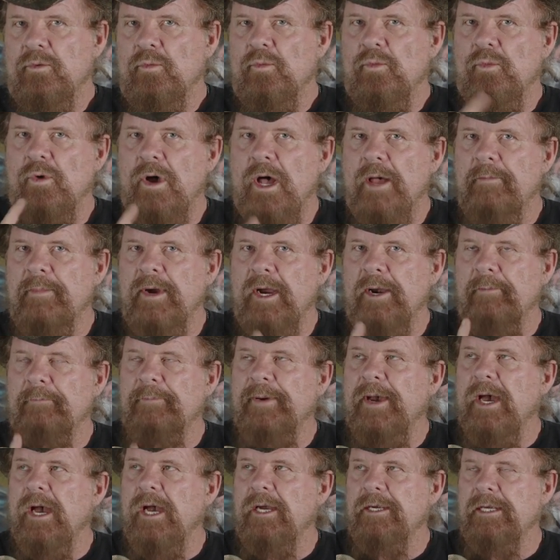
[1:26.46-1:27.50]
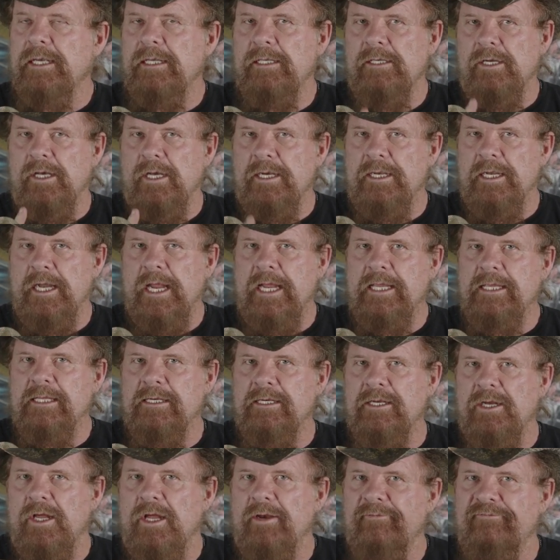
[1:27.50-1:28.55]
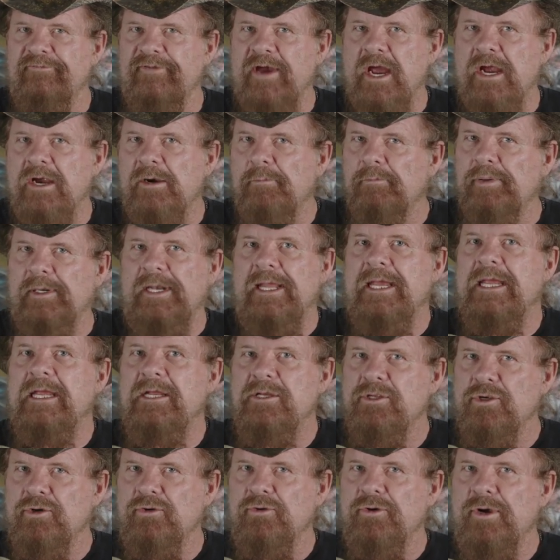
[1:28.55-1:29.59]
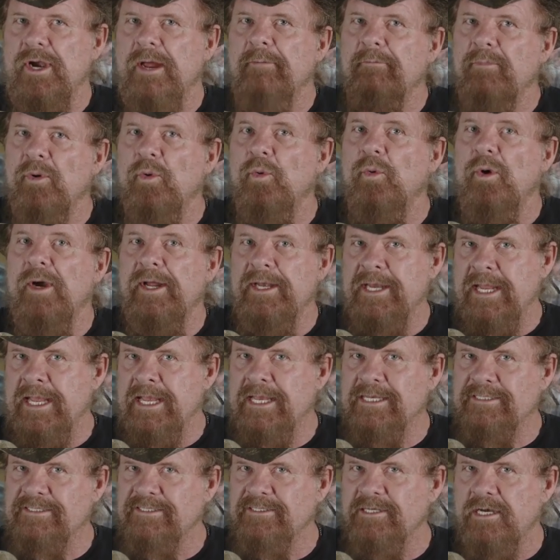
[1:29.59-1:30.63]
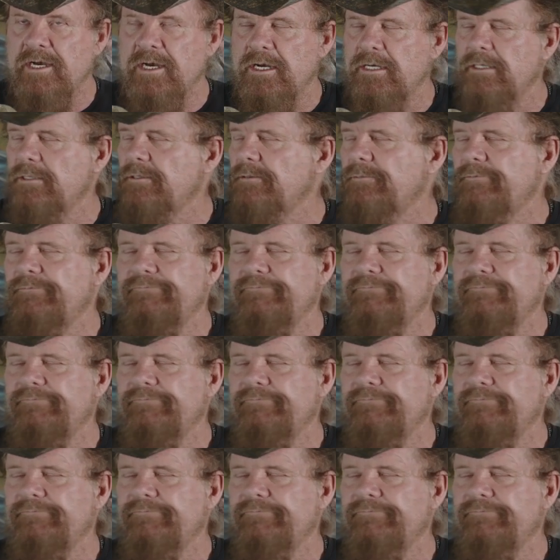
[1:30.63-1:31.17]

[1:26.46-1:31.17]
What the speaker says: Walmart parking lot naked and on fire playing your number one hit song